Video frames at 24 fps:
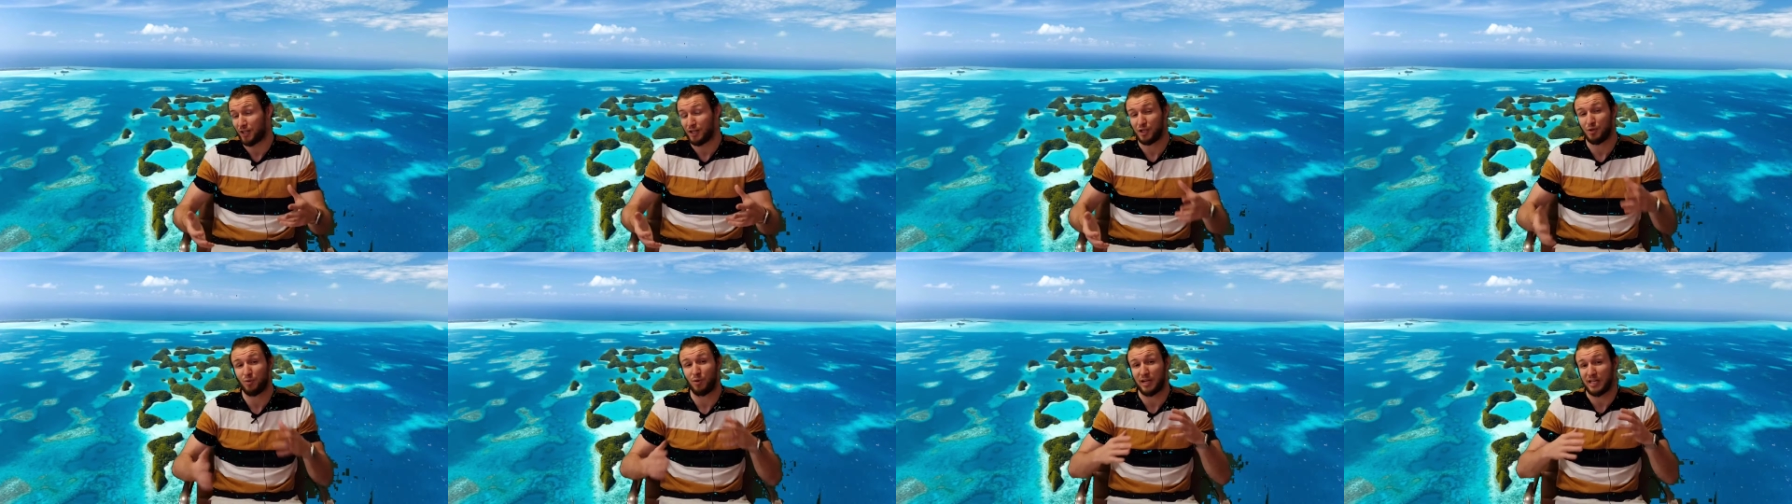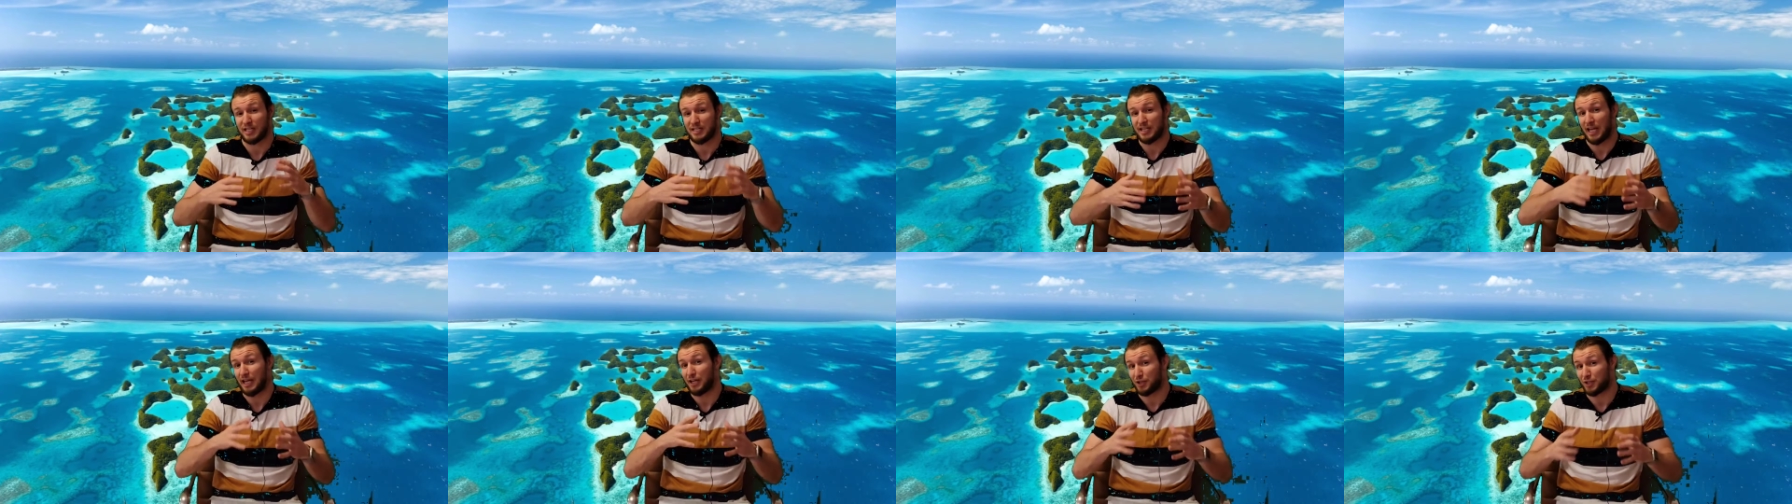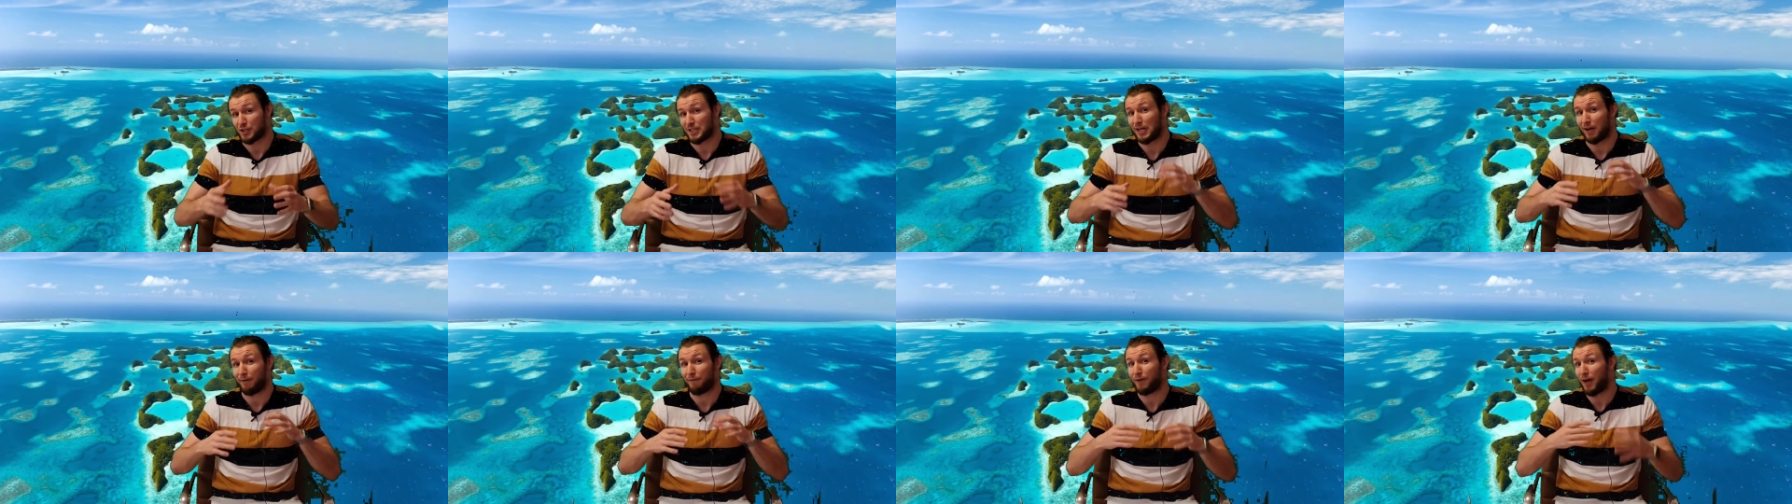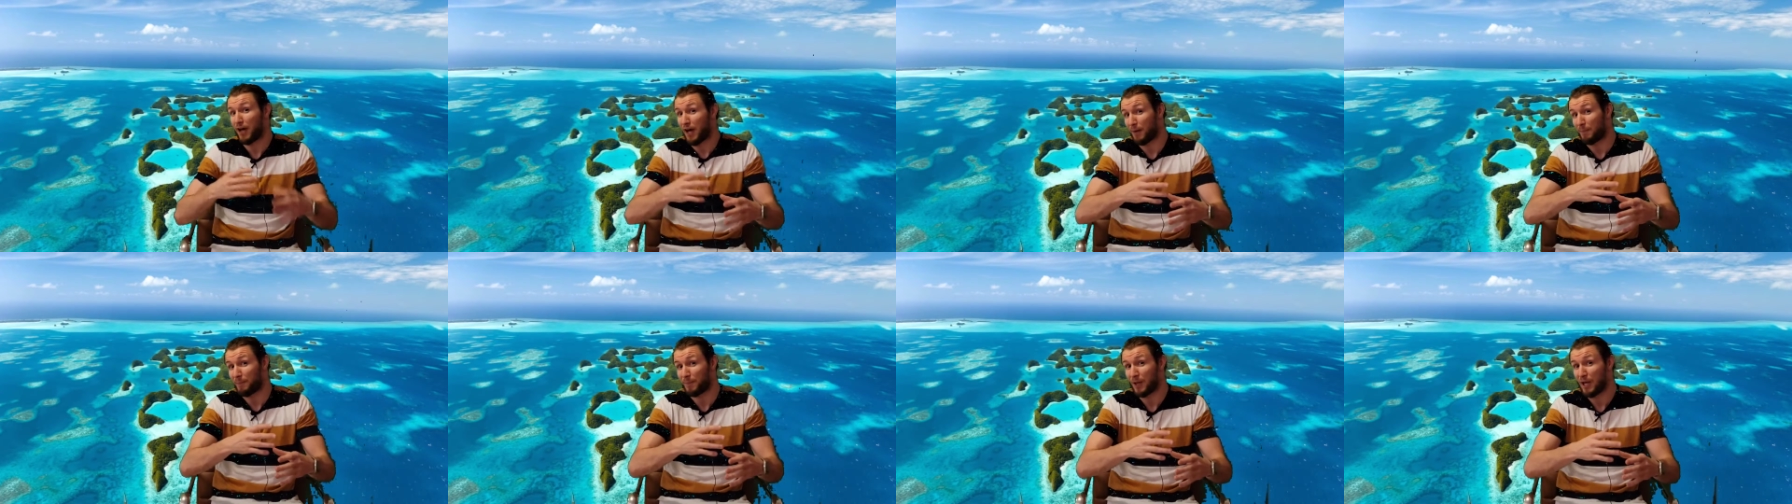You wanna set yourself
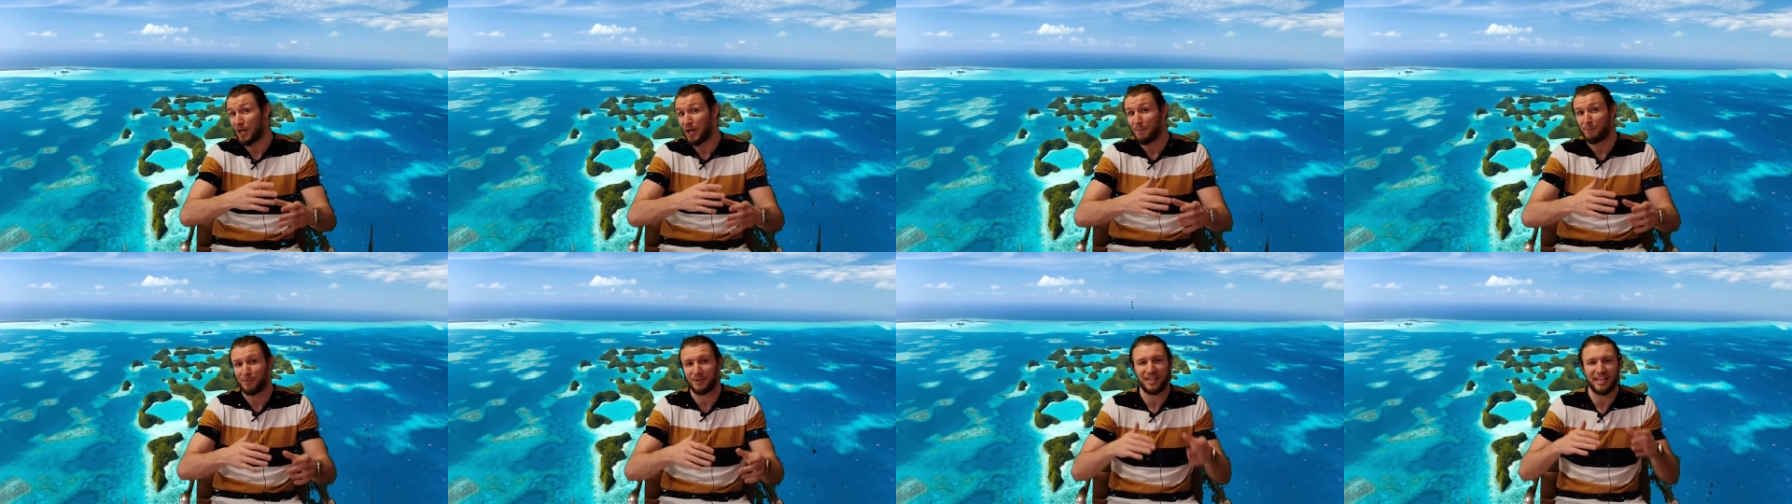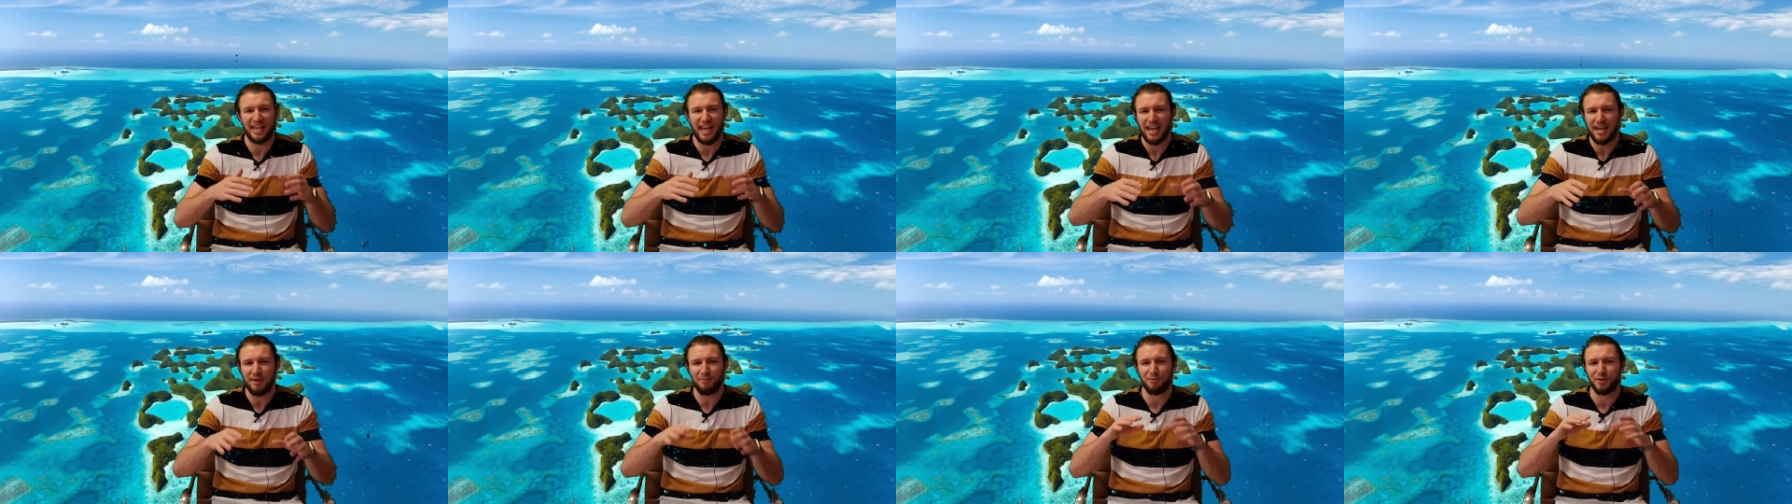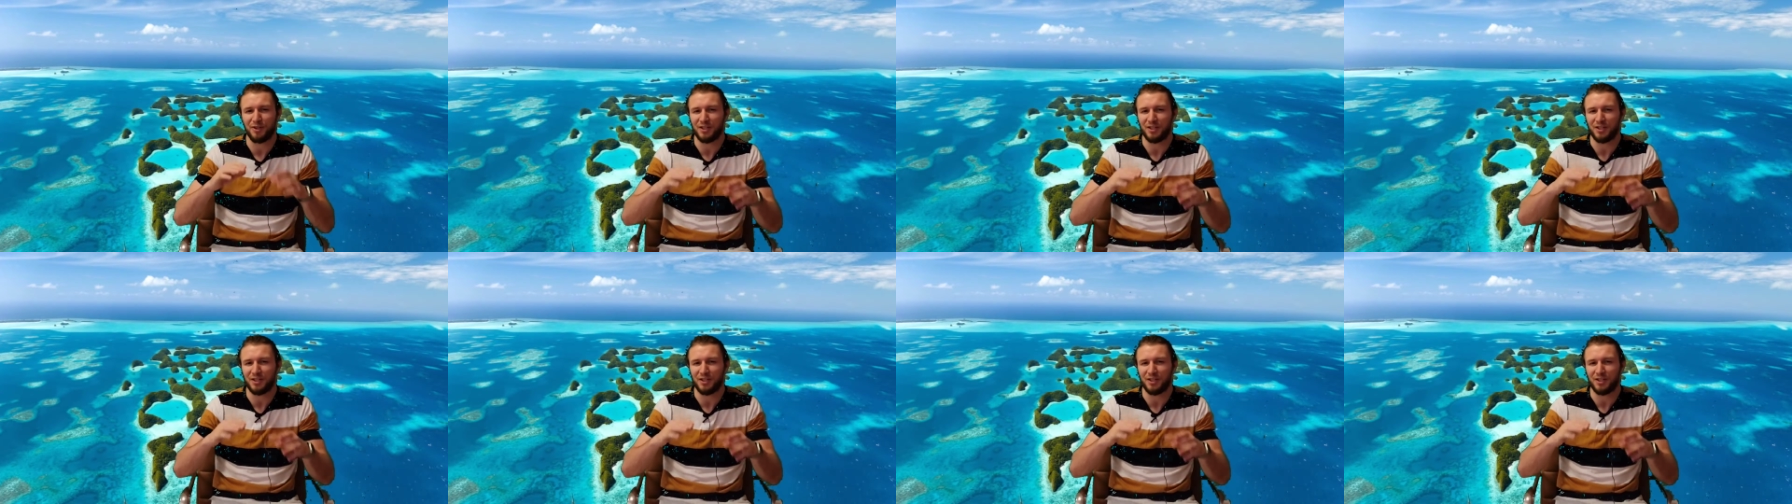up, but the game